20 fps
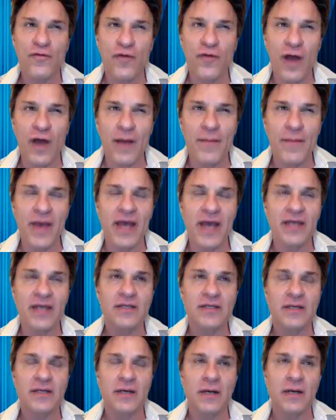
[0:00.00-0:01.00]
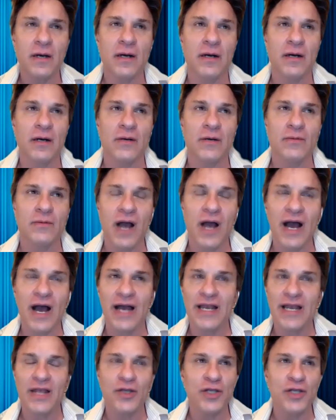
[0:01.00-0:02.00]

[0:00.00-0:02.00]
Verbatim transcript: from it. Oh God,